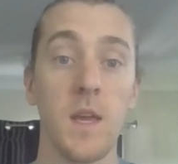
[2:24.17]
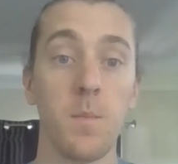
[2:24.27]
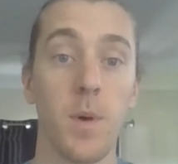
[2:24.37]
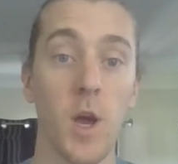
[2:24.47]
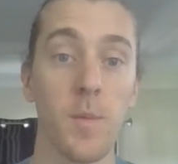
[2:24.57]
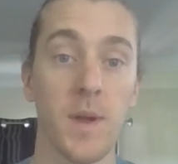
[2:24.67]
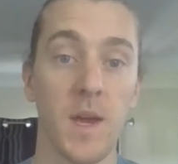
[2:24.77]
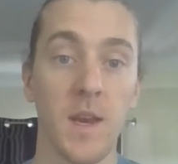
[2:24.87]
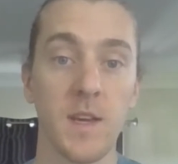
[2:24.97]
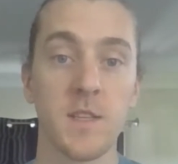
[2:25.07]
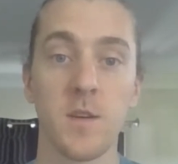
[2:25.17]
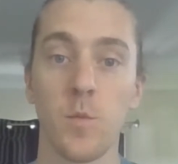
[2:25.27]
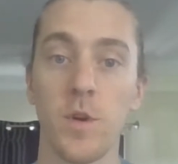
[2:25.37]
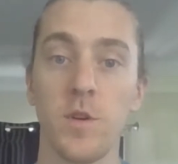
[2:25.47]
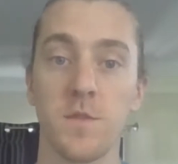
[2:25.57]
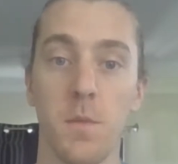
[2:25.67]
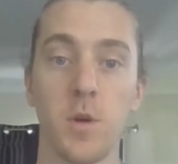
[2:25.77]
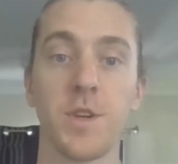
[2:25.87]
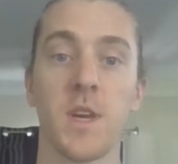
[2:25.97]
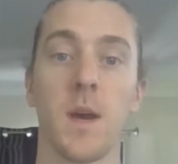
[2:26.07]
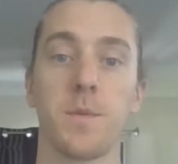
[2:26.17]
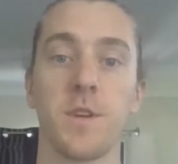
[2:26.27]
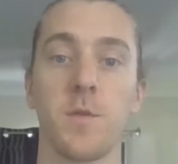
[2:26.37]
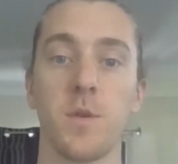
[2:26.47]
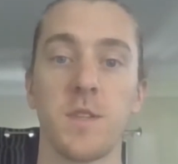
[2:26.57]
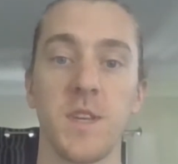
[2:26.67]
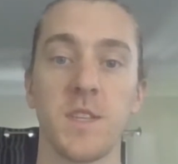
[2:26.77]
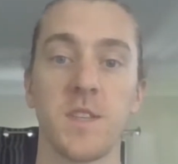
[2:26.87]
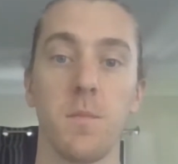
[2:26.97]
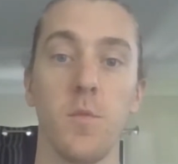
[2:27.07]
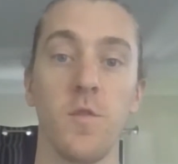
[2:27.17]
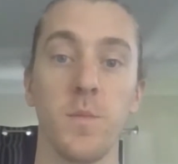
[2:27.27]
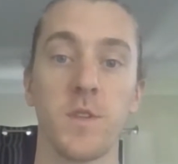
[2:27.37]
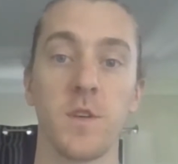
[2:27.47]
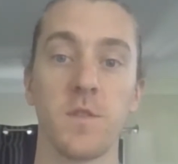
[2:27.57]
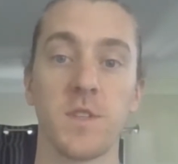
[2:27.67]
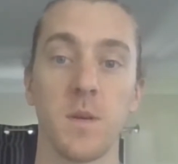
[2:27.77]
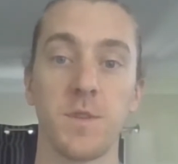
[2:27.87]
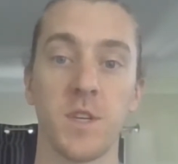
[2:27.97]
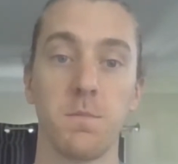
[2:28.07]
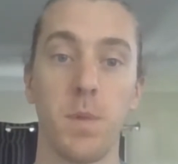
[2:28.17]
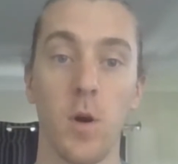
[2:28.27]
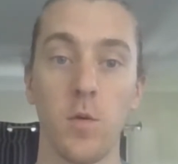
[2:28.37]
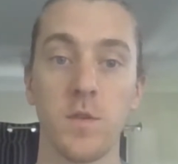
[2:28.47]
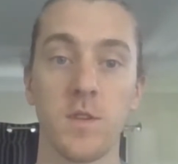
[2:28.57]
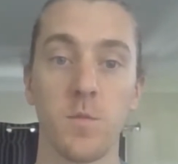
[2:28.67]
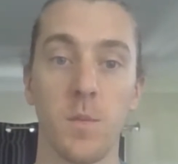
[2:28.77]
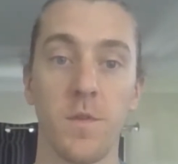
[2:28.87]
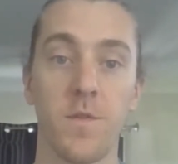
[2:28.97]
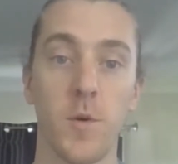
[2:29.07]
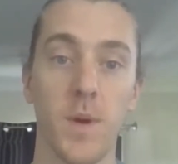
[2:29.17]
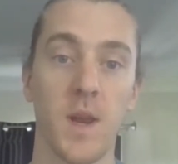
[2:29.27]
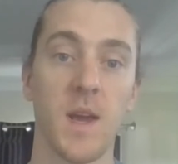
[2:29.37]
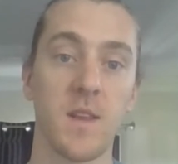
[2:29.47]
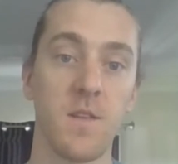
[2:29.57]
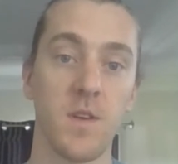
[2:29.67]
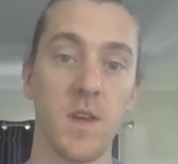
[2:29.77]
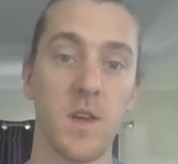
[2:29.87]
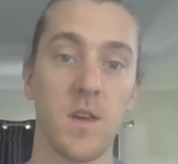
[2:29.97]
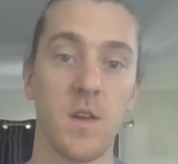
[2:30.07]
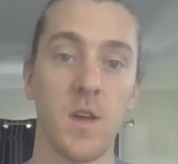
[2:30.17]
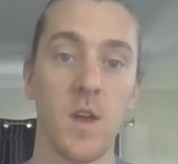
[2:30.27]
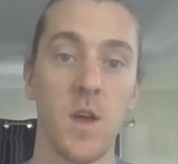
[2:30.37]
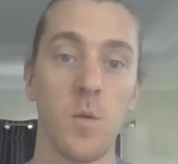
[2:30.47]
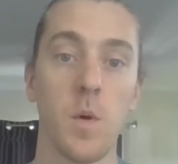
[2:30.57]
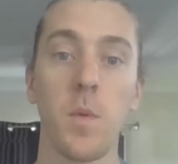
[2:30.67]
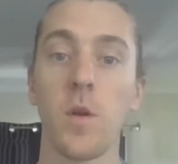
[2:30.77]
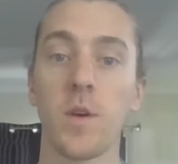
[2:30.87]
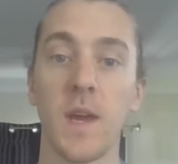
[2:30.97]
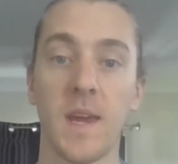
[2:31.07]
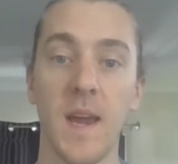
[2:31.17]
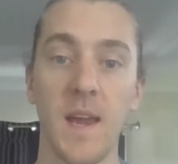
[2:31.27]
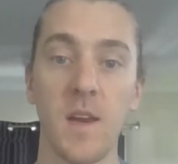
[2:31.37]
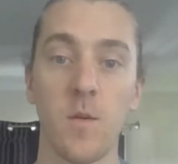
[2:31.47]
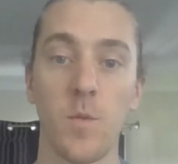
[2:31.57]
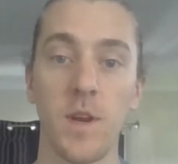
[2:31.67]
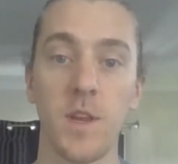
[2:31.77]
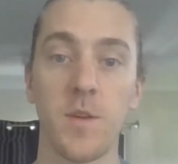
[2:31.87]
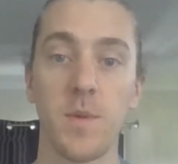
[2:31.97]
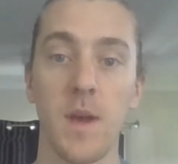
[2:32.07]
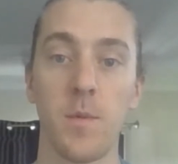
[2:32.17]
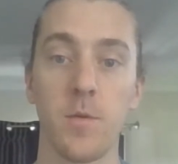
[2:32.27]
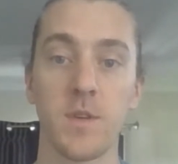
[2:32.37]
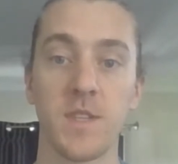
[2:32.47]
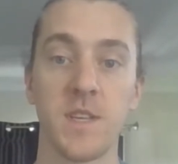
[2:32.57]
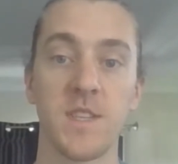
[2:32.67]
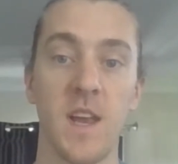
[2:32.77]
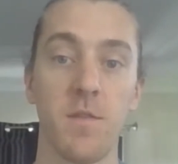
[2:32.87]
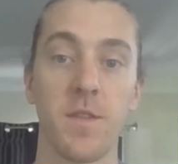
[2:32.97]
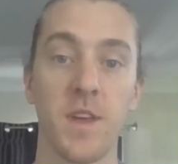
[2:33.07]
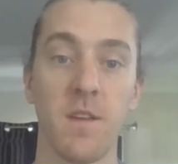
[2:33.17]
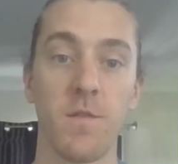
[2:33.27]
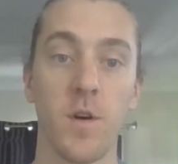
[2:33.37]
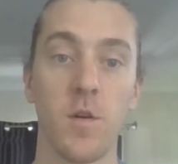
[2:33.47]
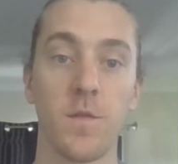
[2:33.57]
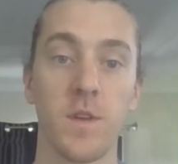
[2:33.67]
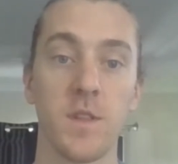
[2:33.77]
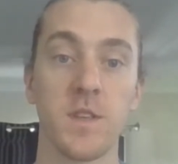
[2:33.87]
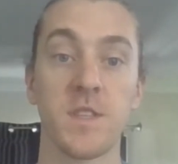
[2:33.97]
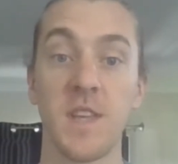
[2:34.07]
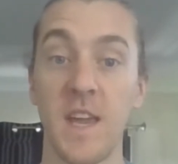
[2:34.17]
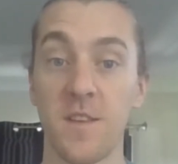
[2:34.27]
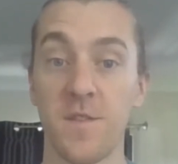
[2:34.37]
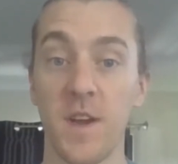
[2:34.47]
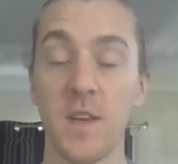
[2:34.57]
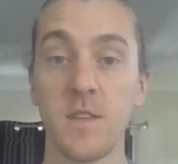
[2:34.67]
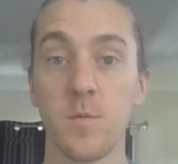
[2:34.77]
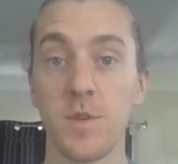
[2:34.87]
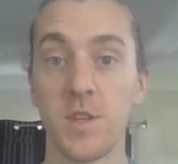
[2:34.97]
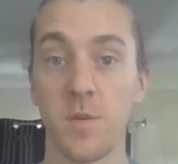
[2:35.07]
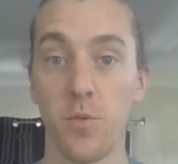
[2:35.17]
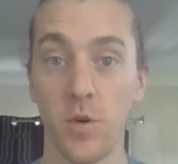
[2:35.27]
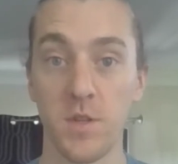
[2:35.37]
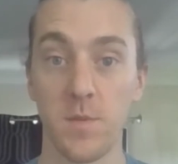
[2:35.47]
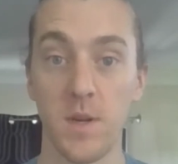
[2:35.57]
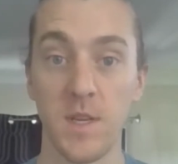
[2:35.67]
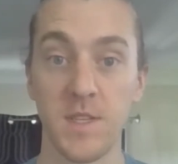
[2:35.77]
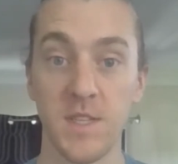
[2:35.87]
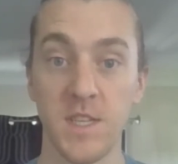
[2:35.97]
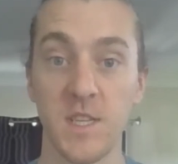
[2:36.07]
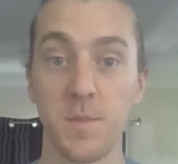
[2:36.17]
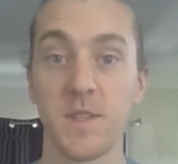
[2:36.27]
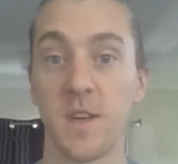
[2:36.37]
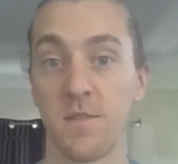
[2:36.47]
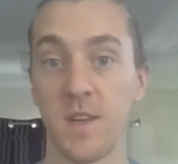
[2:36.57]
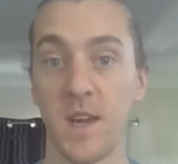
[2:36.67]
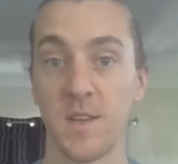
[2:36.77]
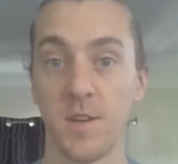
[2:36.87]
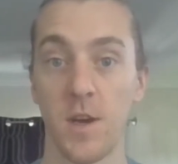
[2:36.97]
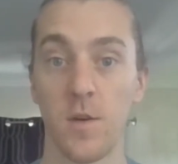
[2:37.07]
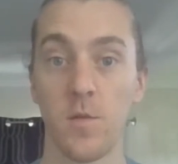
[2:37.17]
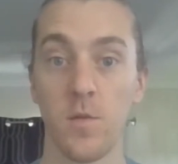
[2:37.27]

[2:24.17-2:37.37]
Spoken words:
biomechanics, we use motion capture to assess the movements of a subject's bones when performing an activity. When we look at gait, we need to be able to assess everything involved: the stance phase, which is approximately 60% of the gait cycle,